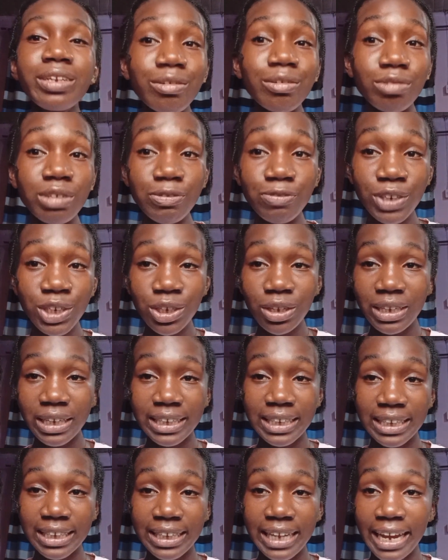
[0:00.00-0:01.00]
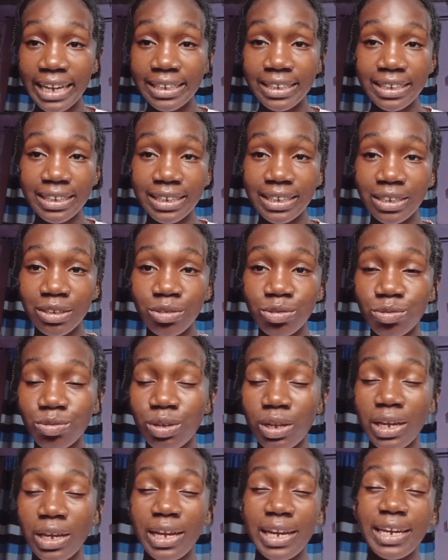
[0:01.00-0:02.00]
revision exercises.
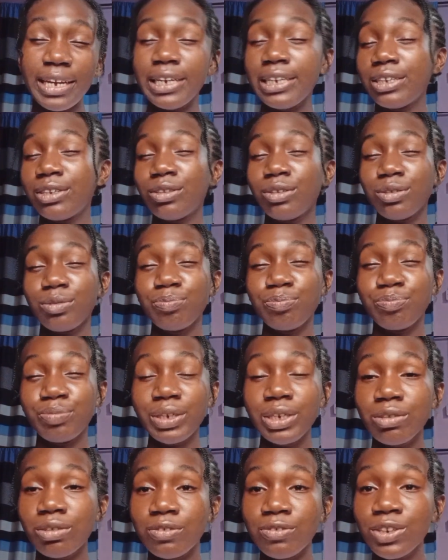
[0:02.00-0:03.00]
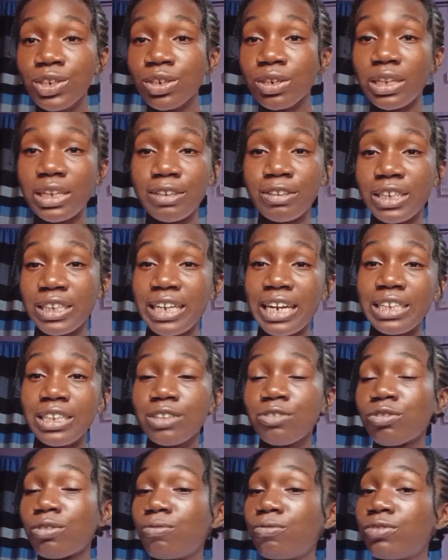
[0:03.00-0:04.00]
It brings revision
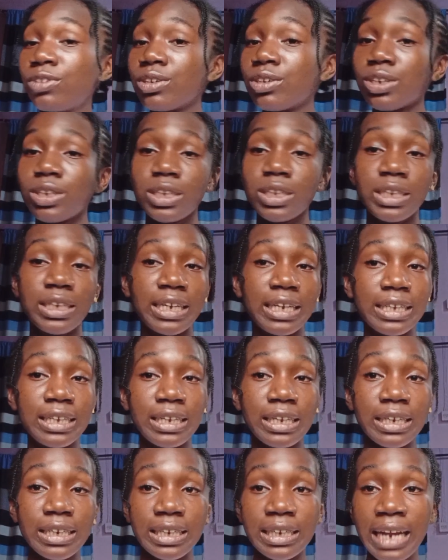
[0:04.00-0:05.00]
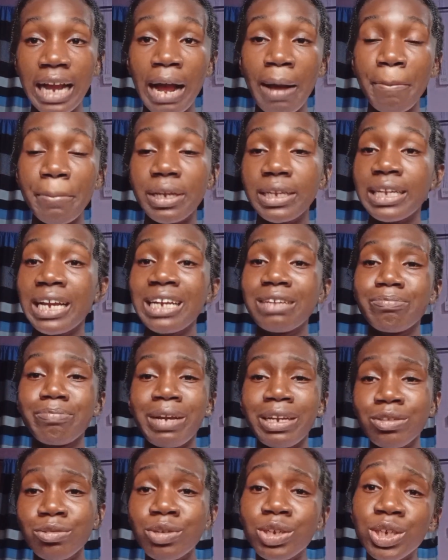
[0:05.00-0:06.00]
exercises from various years in Jam. It has
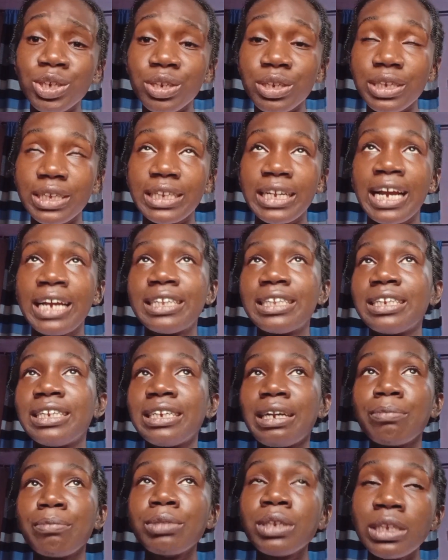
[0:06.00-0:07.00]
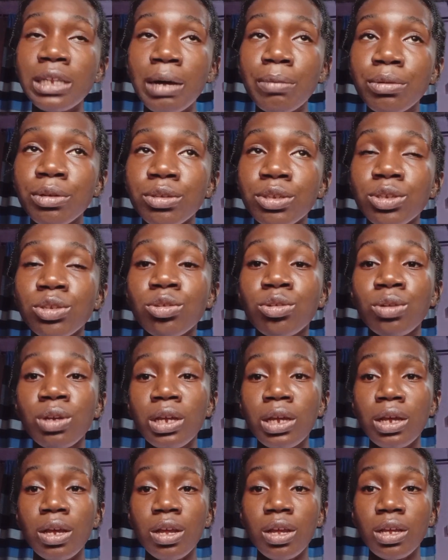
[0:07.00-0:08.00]
past questions. It has the Jam syllabus.
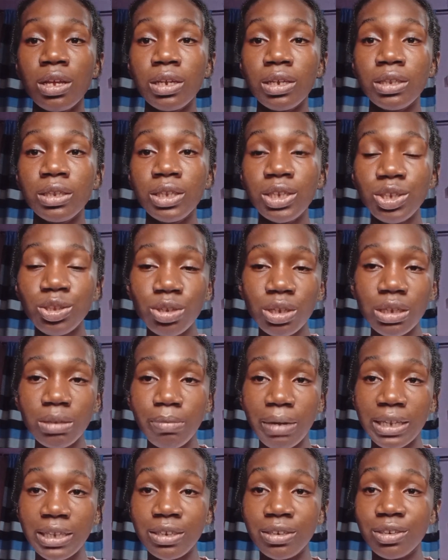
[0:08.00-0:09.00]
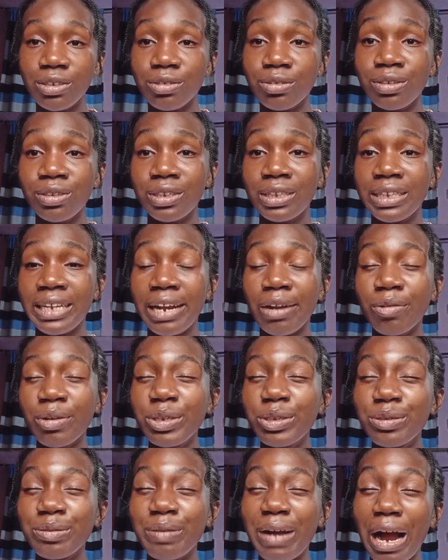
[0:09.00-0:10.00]
These study materials, they are
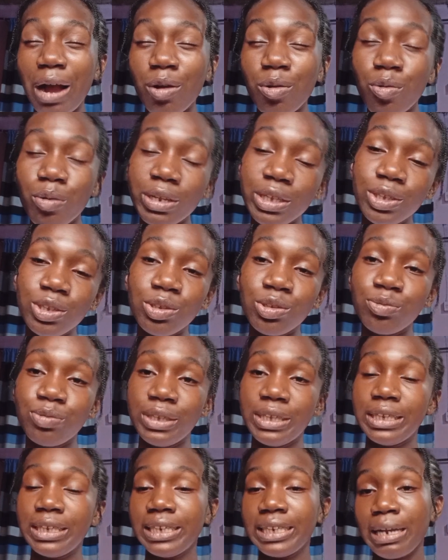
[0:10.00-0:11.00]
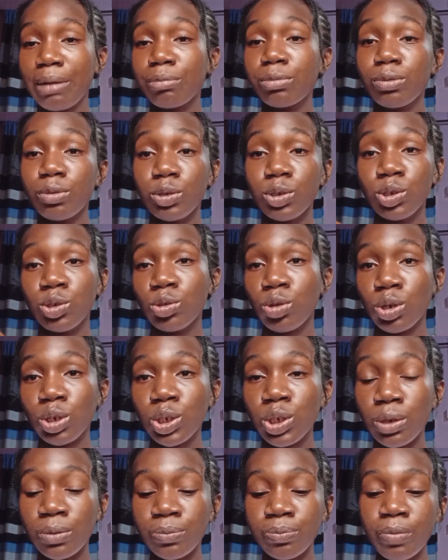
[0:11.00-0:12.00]
going to acquaint you with the Jam
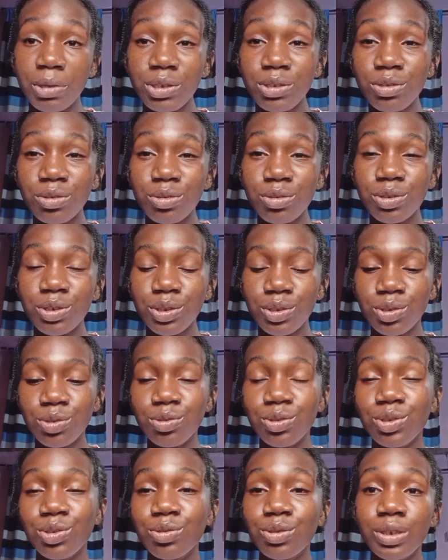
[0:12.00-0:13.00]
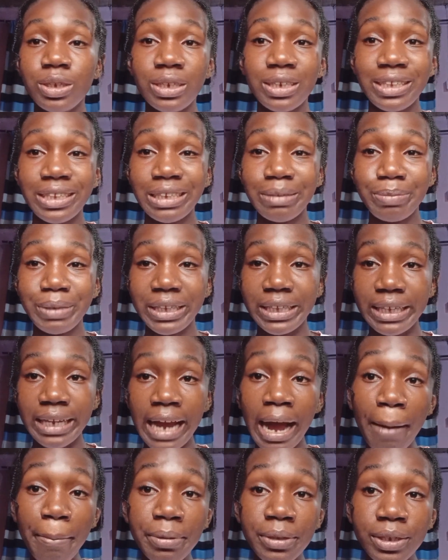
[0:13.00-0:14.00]
structure. I'm also going to use CBT
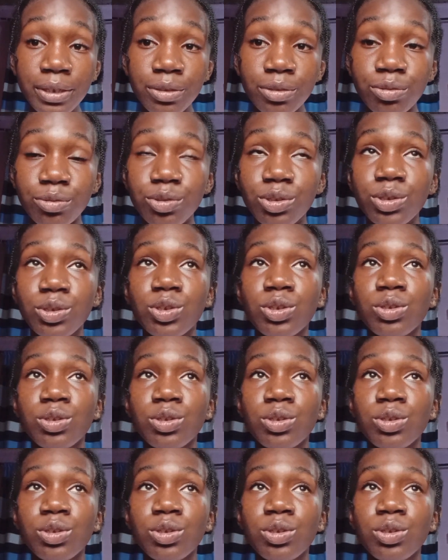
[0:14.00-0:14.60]
apps.